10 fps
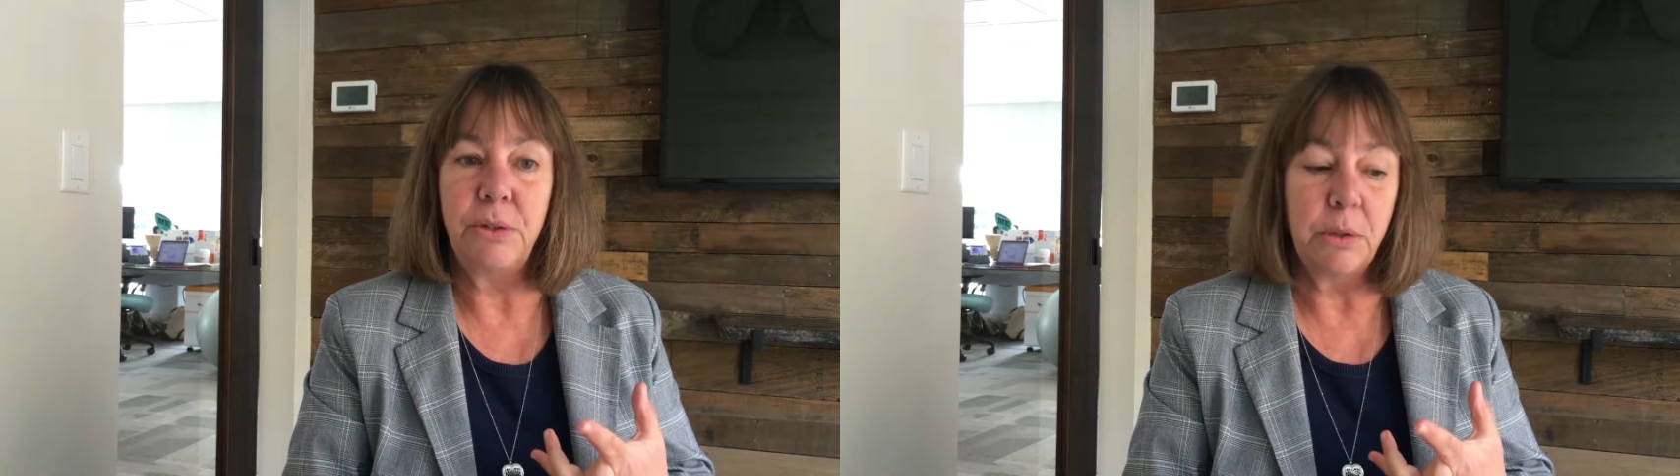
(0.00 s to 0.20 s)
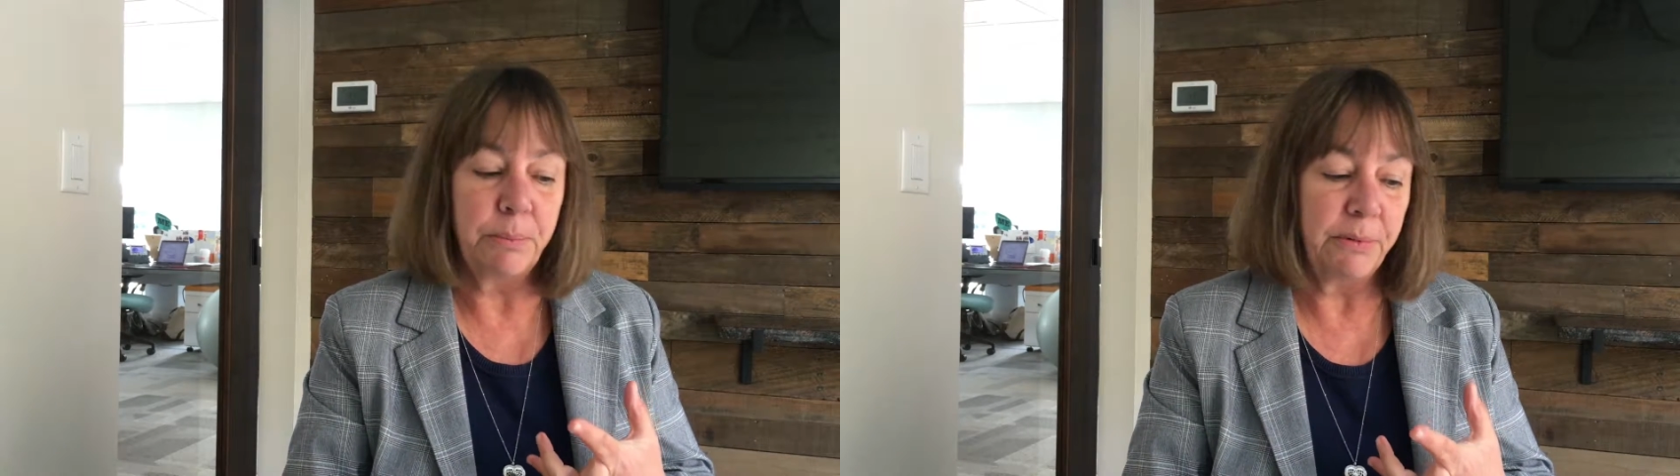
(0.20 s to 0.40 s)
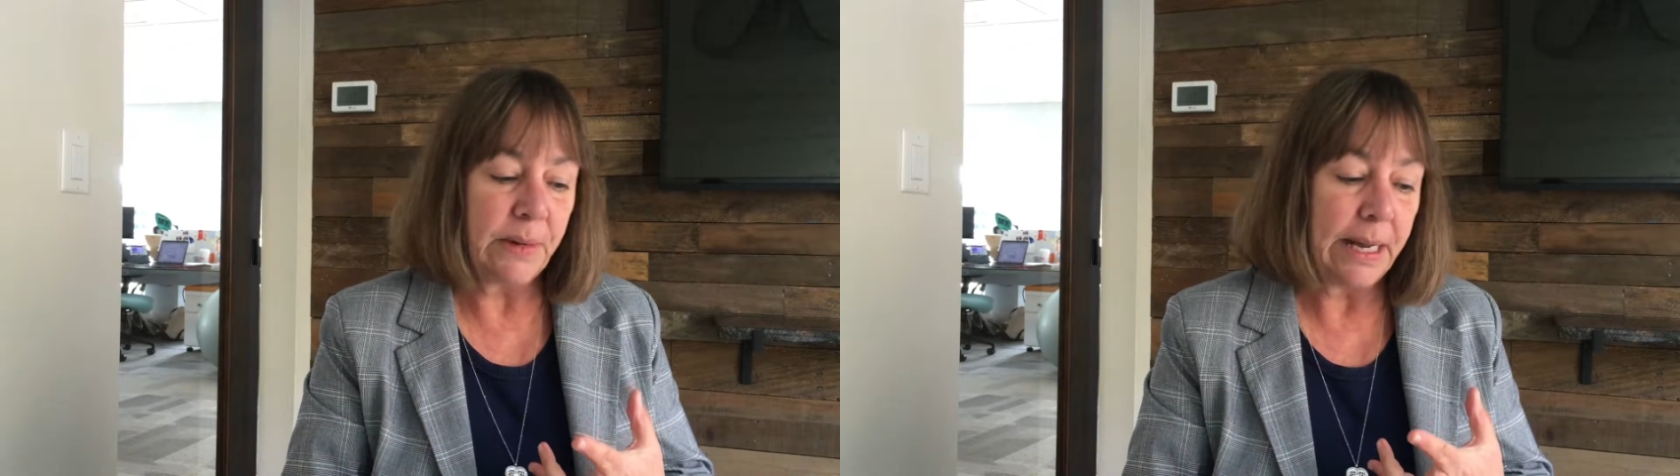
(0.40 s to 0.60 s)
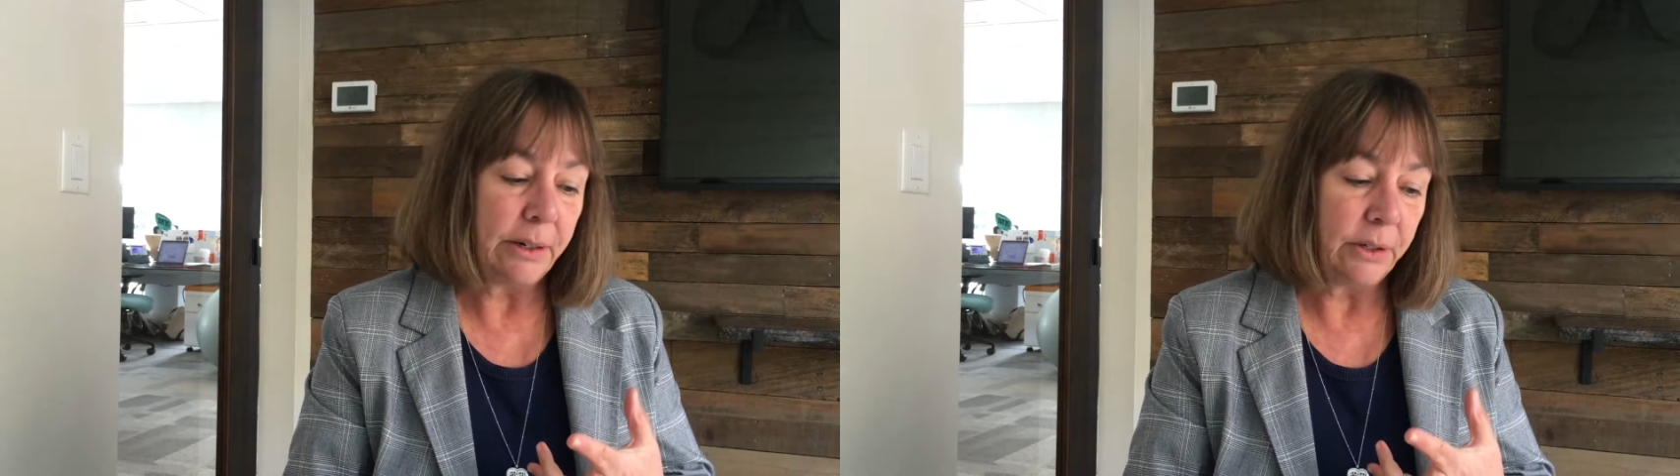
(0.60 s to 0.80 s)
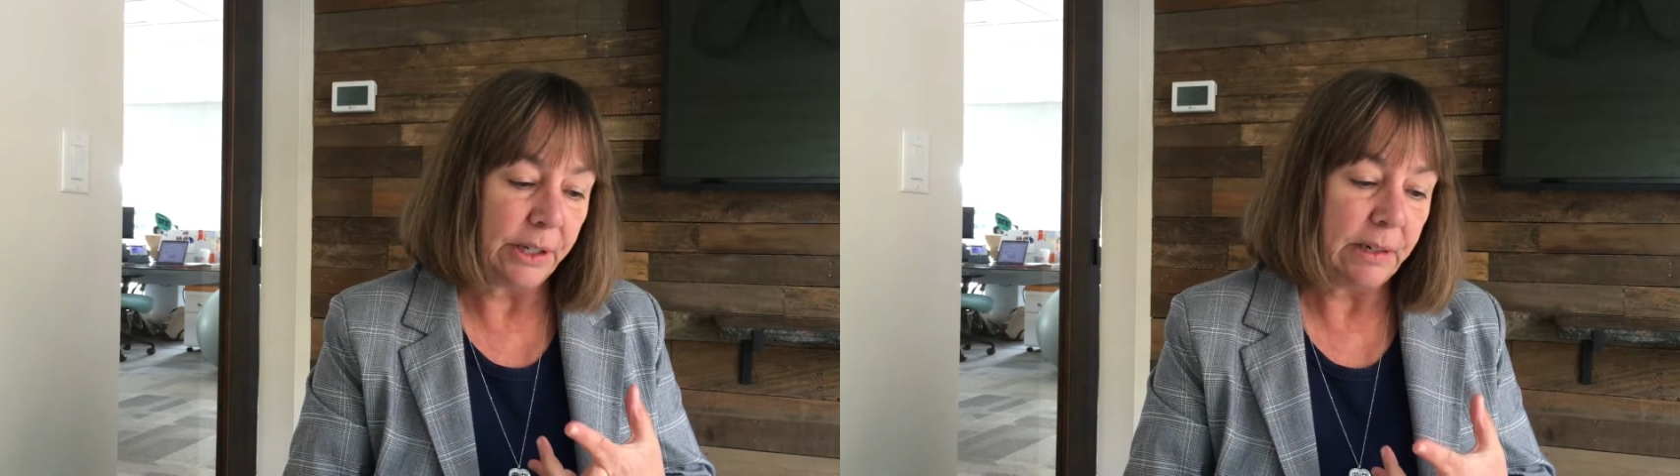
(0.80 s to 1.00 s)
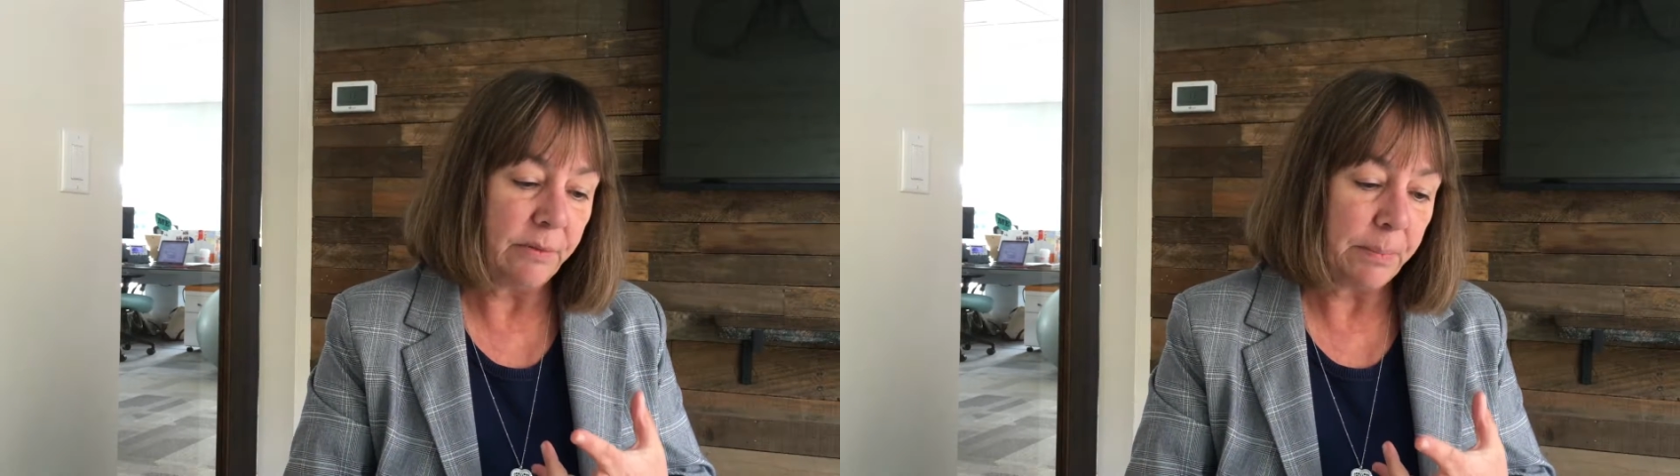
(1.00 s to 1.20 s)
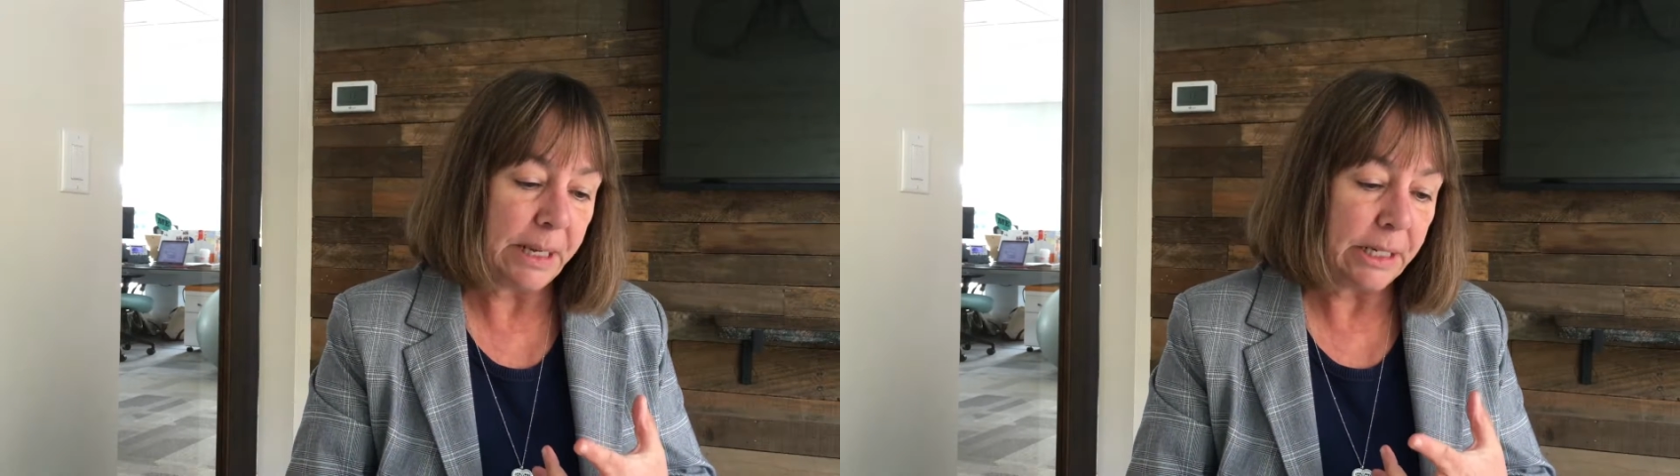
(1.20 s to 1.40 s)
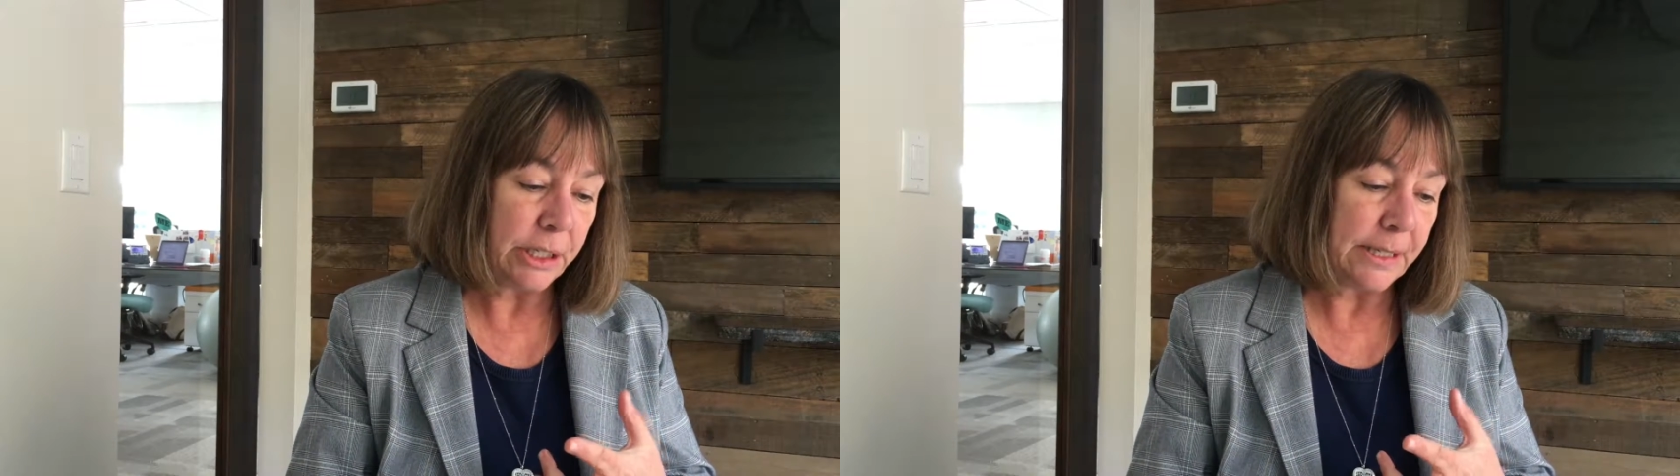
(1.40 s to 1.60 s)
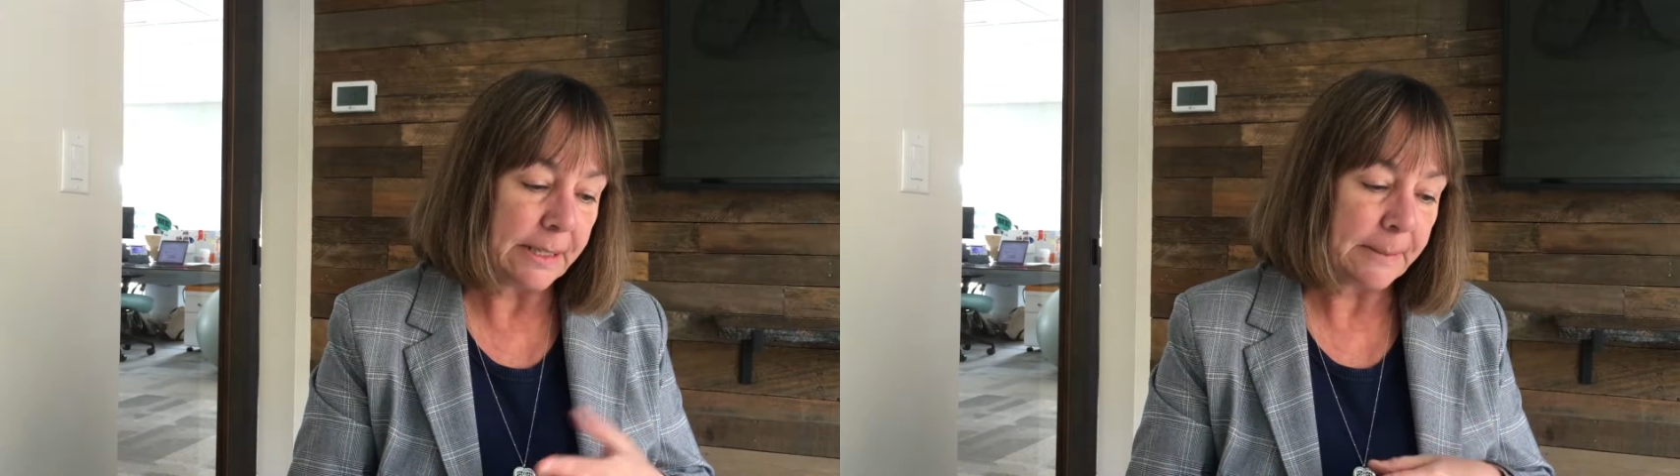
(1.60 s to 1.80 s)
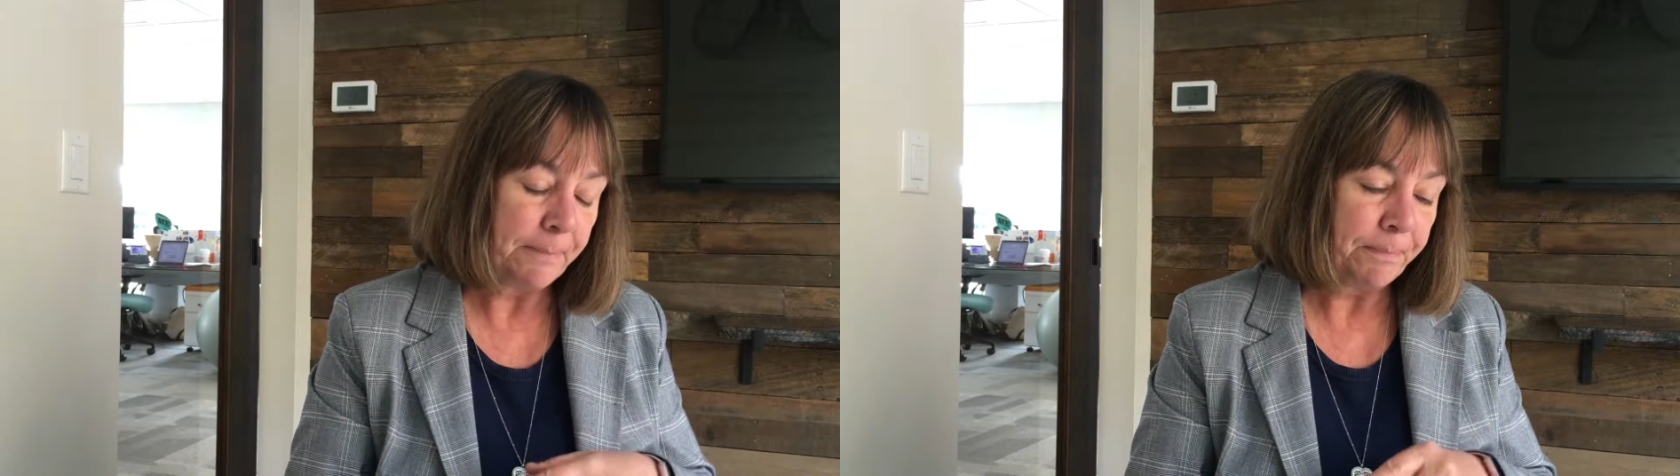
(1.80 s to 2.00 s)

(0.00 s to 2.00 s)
to a provider looking for patients.